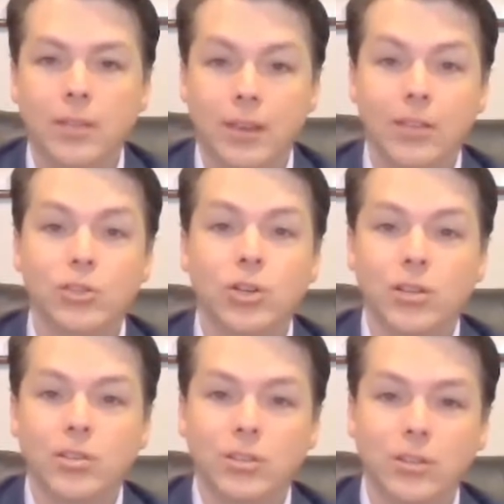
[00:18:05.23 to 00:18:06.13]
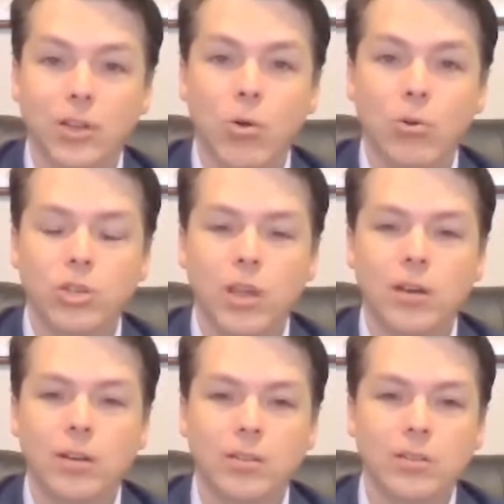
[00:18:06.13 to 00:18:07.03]
that he had just
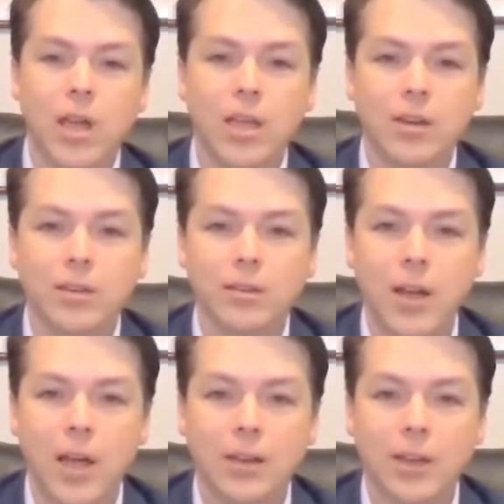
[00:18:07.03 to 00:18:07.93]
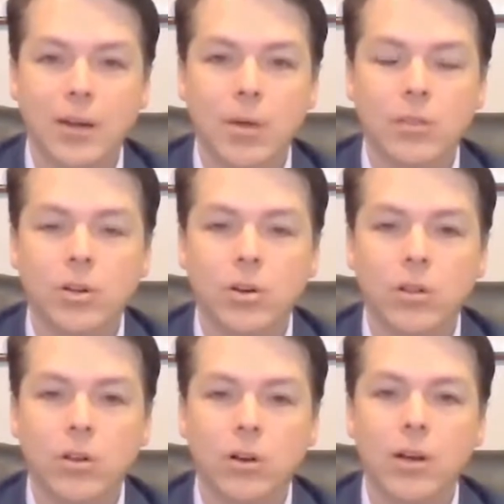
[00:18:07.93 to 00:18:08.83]
negotiated and signed 9-10 months
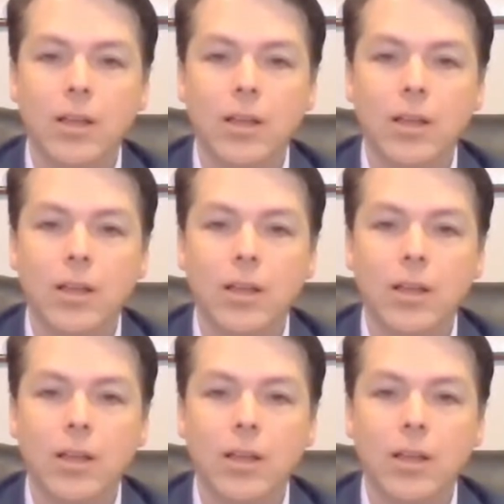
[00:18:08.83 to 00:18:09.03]
earlier.